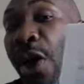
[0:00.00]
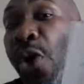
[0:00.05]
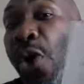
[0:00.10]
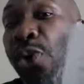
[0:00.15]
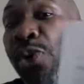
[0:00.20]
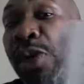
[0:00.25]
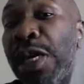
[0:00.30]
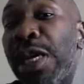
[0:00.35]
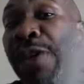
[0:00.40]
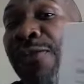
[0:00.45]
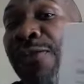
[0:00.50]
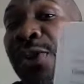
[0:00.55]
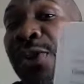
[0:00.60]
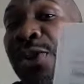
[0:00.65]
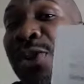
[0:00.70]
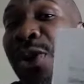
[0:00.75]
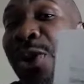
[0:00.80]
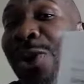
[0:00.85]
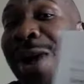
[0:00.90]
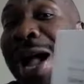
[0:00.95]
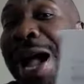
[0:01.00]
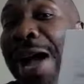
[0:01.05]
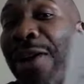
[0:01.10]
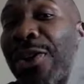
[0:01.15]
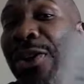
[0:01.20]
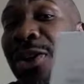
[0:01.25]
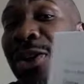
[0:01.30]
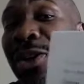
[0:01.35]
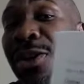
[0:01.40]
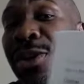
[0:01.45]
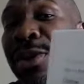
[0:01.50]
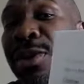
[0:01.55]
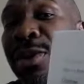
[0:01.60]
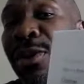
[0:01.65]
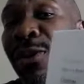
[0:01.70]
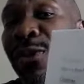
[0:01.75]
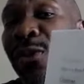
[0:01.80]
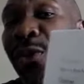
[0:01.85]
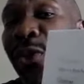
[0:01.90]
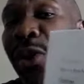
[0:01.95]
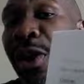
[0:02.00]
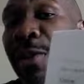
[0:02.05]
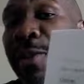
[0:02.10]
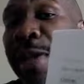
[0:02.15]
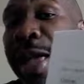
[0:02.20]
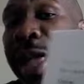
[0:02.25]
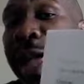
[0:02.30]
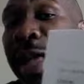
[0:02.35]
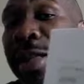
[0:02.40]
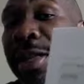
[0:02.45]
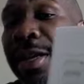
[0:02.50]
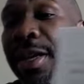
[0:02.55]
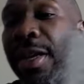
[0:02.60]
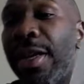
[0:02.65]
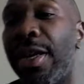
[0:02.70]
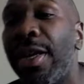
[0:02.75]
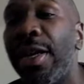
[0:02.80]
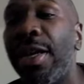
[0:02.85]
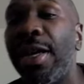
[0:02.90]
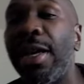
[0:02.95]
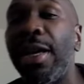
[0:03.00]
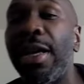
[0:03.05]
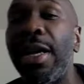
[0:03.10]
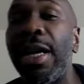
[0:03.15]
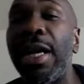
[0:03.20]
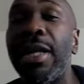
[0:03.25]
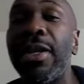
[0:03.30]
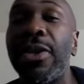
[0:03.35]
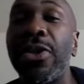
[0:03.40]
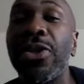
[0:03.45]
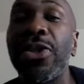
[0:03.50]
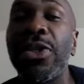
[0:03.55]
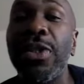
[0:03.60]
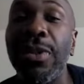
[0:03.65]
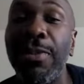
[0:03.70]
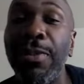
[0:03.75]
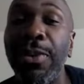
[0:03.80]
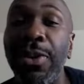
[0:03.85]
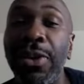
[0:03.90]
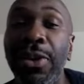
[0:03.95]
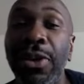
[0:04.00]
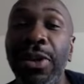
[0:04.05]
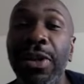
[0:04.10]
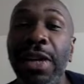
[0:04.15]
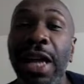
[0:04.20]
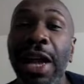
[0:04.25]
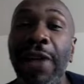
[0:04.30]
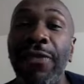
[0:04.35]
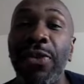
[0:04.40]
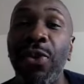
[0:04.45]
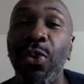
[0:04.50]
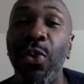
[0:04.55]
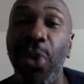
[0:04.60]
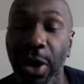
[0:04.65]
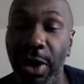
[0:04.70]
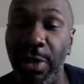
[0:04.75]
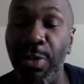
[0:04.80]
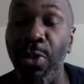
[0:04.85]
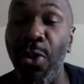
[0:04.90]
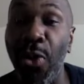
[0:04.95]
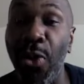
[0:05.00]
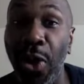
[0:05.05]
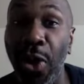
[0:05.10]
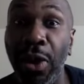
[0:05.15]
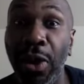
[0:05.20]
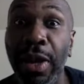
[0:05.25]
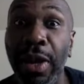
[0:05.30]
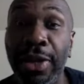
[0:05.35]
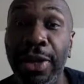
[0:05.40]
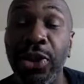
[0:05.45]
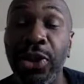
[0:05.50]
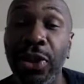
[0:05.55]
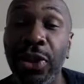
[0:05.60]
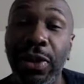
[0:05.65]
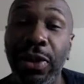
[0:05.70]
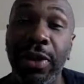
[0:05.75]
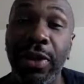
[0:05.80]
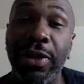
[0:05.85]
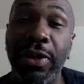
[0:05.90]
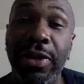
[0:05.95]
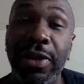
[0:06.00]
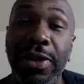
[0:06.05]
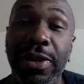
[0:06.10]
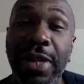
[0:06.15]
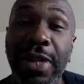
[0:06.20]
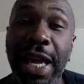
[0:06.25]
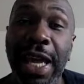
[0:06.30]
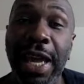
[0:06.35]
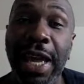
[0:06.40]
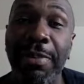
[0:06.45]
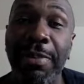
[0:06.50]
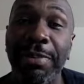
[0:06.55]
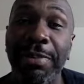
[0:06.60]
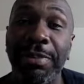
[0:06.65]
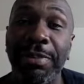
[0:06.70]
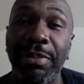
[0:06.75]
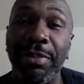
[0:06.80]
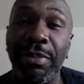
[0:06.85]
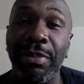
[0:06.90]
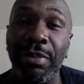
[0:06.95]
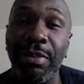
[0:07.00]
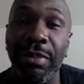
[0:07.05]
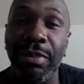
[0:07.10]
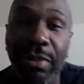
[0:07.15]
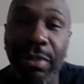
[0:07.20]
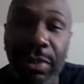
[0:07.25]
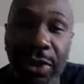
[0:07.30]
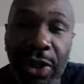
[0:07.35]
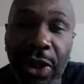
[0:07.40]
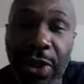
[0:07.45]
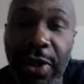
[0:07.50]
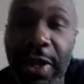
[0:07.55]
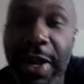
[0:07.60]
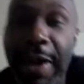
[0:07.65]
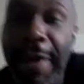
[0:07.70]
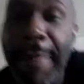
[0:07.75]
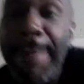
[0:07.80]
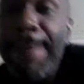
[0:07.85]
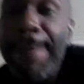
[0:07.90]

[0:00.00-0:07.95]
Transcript: only if you know how to use the format. And they're similar enough to where it more or less should look the same. Okay?